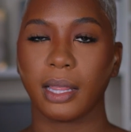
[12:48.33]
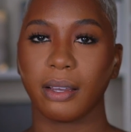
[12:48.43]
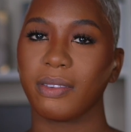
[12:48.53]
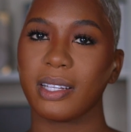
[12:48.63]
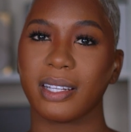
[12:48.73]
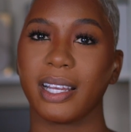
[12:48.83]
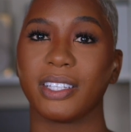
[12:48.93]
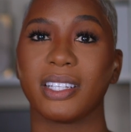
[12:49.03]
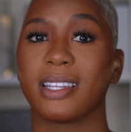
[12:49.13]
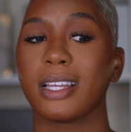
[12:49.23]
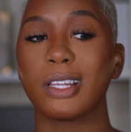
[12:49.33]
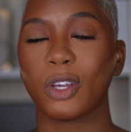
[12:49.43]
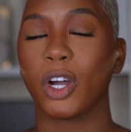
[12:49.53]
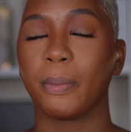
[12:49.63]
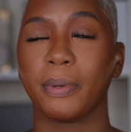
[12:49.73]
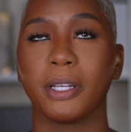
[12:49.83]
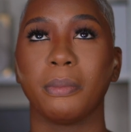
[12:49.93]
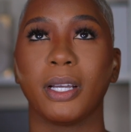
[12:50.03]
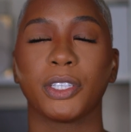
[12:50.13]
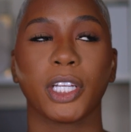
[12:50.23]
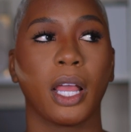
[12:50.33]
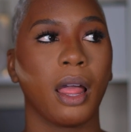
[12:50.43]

I love these lashes. These are pretty much